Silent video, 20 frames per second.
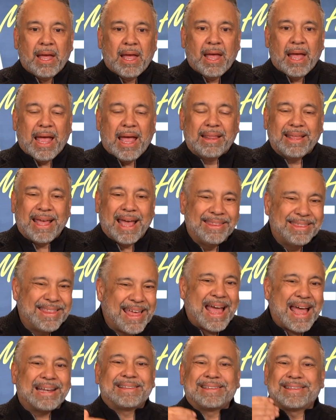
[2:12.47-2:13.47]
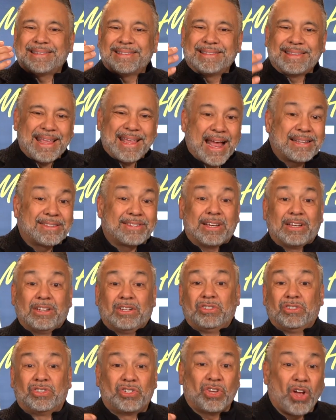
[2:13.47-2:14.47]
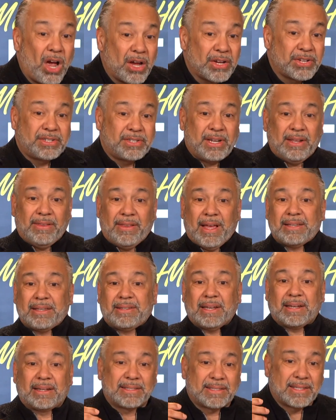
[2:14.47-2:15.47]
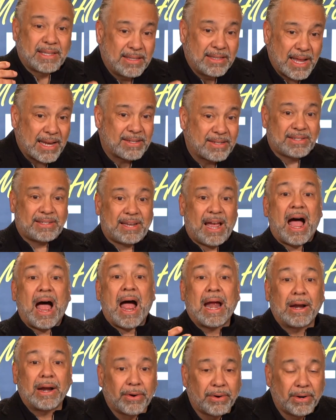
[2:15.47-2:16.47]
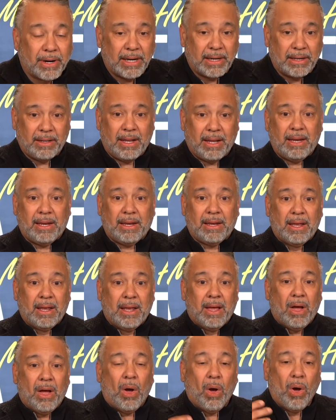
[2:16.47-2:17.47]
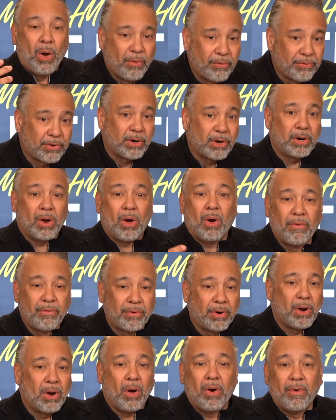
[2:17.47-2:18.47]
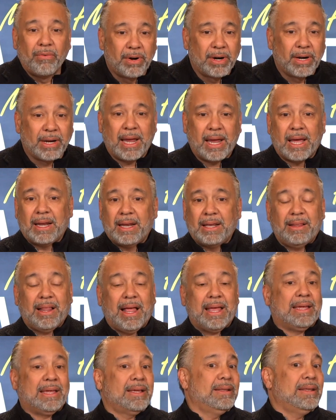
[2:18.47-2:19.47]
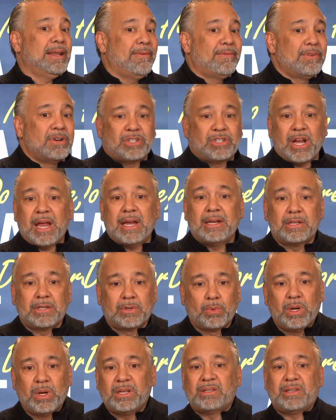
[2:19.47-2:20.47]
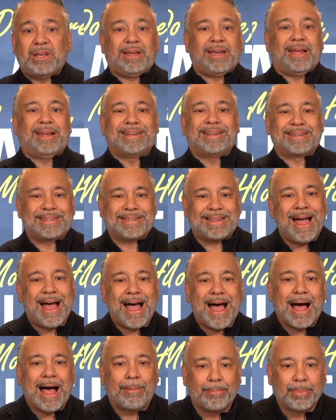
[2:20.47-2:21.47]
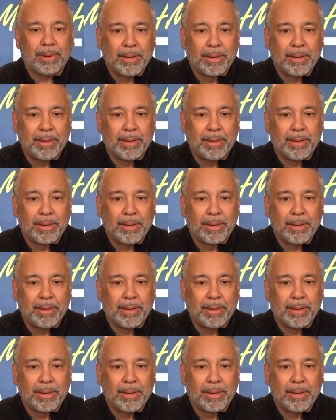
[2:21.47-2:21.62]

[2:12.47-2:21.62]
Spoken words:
And that's exhausting. That's tiring, like over and over and over again. It never changes. When's it gonna stop?